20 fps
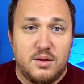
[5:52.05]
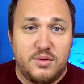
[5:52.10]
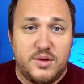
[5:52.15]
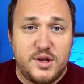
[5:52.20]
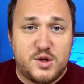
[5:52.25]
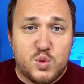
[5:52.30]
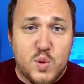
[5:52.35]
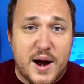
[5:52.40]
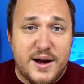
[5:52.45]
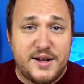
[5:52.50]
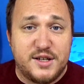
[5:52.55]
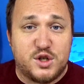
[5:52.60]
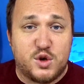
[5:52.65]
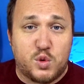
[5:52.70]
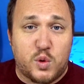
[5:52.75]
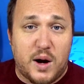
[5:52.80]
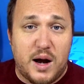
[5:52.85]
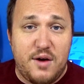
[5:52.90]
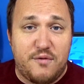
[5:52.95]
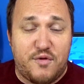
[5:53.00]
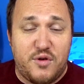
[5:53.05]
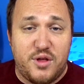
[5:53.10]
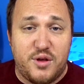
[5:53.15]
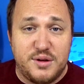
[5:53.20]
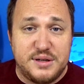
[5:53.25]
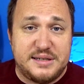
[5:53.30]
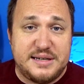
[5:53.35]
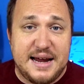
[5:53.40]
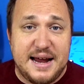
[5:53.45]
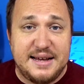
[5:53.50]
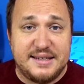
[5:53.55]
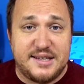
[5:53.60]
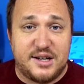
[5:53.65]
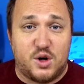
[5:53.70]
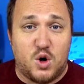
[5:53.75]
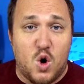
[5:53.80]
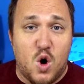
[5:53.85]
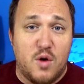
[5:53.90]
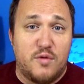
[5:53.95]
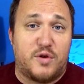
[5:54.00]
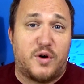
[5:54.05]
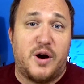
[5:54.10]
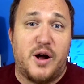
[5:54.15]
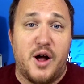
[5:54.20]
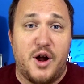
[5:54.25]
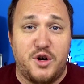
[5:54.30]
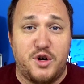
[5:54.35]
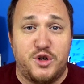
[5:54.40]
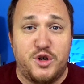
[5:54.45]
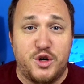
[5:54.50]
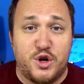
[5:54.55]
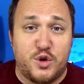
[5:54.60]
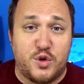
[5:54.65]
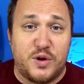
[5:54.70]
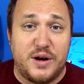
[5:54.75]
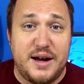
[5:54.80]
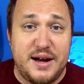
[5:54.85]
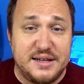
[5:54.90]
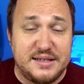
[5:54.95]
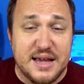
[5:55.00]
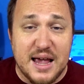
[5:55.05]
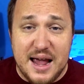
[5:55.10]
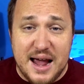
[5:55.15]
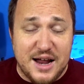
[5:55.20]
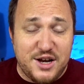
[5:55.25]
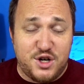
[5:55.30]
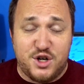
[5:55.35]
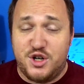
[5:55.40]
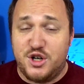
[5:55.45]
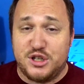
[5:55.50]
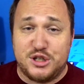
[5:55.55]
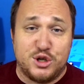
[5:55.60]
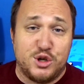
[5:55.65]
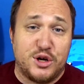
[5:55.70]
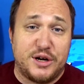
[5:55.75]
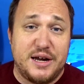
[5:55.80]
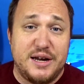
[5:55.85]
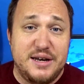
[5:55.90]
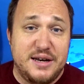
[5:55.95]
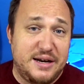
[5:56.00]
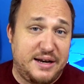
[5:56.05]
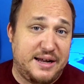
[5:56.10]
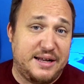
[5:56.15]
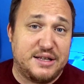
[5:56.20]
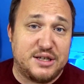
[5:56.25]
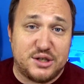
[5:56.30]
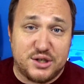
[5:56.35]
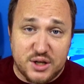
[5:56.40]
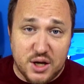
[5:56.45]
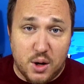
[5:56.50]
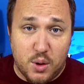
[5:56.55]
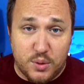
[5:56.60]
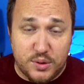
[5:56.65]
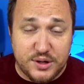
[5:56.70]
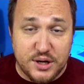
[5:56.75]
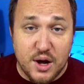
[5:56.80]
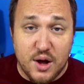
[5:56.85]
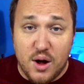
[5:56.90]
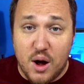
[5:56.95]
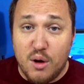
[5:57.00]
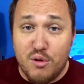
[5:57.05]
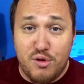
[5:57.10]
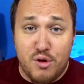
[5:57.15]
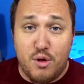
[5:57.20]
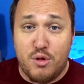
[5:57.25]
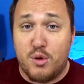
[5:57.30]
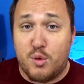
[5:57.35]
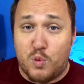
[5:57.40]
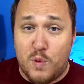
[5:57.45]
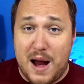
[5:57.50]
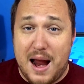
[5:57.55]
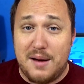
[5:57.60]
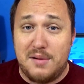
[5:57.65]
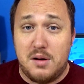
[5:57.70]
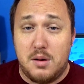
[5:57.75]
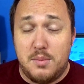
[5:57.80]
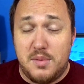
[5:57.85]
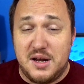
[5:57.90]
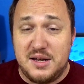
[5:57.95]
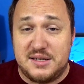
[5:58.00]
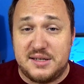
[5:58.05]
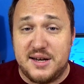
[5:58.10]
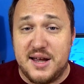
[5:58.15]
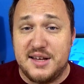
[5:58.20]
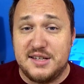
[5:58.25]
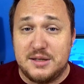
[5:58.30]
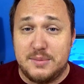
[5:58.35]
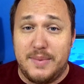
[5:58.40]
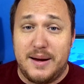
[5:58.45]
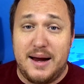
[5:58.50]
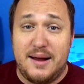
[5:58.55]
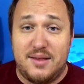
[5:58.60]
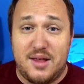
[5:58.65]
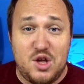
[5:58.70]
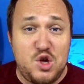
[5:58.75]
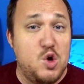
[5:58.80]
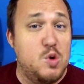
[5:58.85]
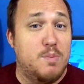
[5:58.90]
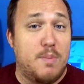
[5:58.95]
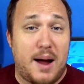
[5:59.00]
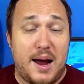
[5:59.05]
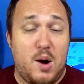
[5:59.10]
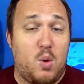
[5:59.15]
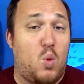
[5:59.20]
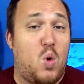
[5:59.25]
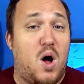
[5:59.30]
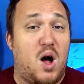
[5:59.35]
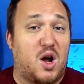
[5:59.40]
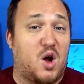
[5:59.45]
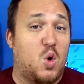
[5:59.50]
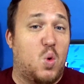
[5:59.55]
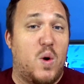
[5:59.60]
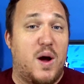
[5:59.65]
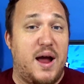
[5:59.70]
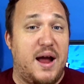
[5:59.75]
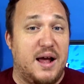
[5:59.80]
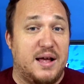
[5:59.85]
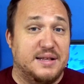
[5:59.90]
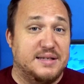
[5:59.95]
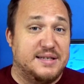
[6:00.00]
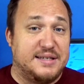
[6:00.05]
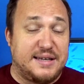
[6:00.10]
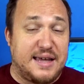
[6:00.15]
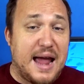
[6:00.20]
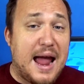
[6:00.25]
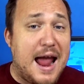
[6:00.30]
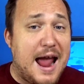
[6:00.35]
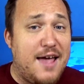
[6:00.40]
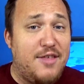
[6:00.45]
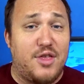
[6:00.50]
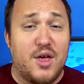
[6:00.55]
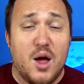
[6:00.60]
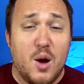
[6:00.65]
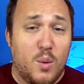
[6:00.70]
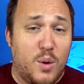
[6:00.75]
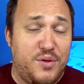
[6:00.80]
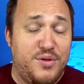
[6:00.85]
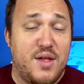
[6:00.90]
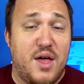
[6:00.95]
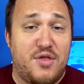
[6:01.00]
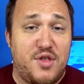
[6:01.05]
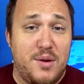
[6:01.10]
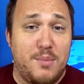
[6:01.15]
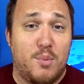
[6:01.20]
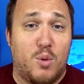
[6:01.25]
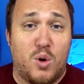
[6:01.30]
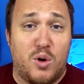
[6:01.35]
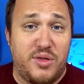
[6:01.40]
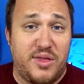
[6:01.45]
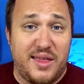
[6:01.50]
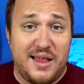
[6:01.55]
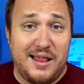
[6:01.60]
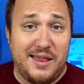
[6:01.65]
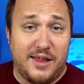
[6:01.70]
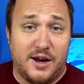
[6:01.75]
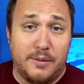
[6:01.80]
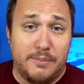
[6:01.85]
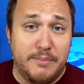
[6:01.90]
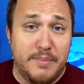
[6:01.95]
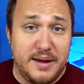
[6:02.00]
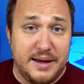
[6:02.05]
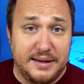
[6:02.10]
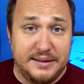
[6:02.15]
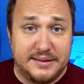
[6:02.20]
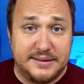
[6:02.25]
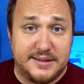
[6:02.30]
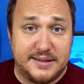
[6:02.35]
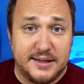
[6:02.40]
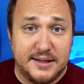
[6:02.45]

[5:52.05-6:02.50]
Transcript: This ride is great for those days that are over 100 degrees and you're just looking to get soaked, although the randomness does mean that you might walk away unscathed with nothing more than a little mist.